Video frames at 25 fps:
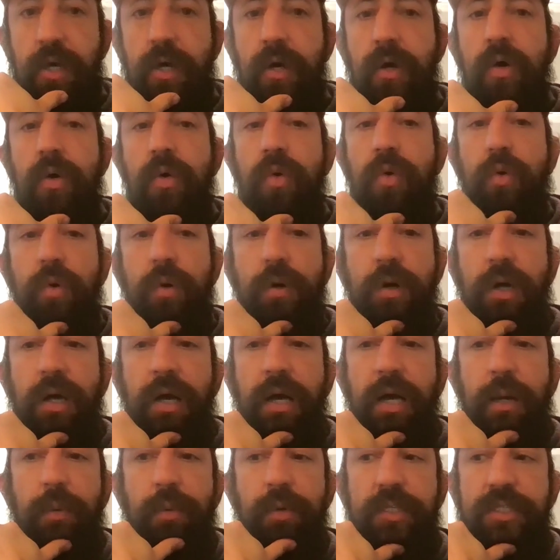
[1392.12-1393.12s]
So
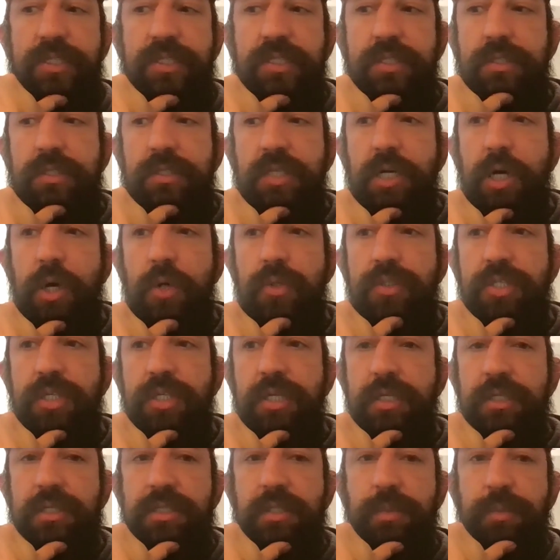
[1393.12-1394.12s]
I was
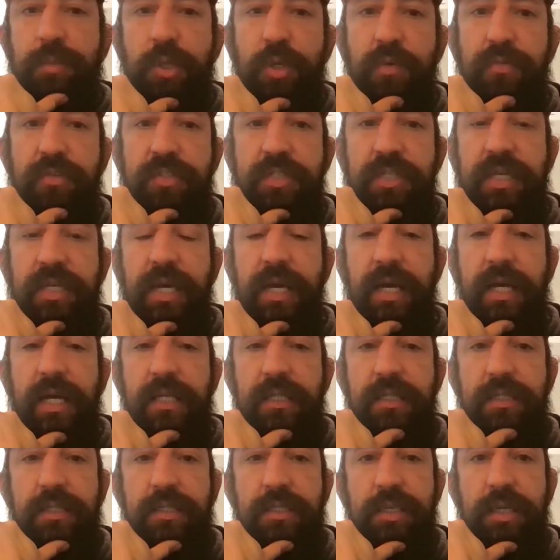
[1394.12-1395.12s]
coaching some UFC
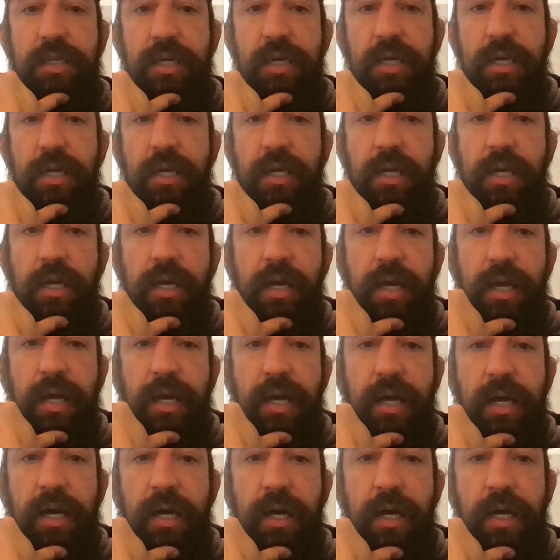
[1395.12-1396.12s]
guys
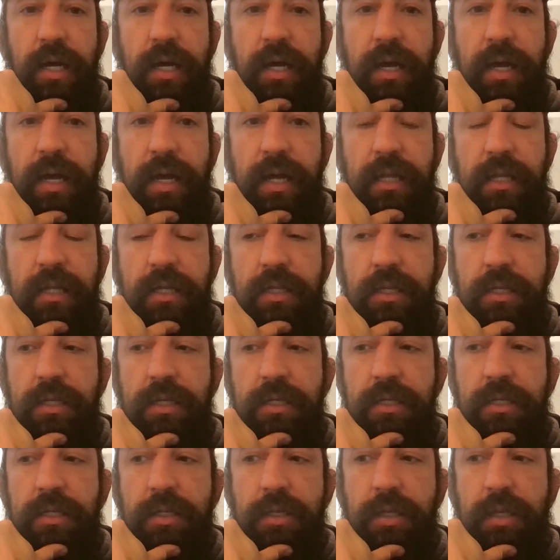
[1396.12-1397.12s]
uh, at
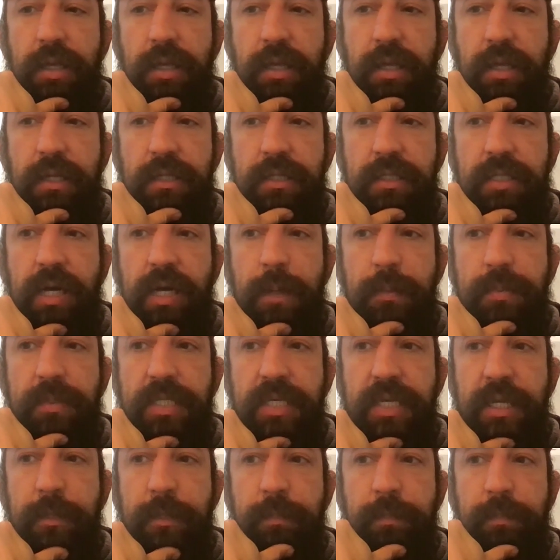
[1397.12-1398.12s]
at Top
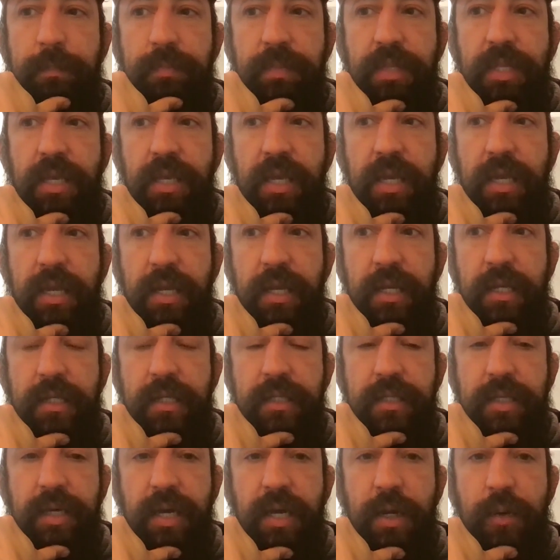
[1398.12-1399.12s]
Team,
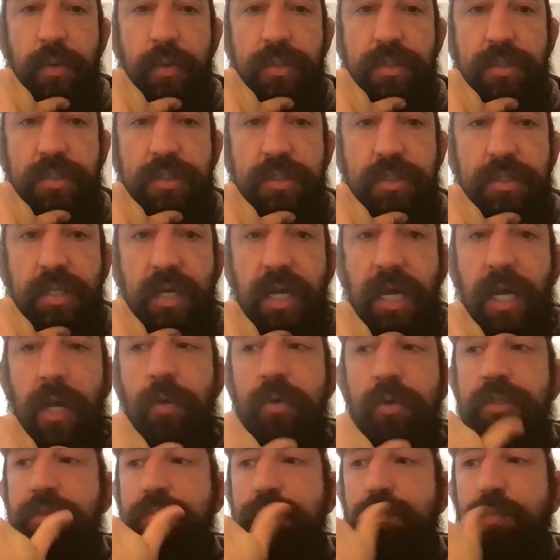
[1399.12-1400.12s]
and I was
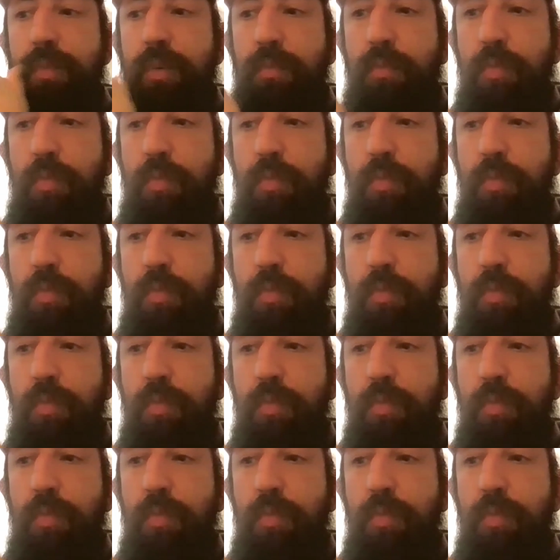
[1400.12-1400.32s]
I was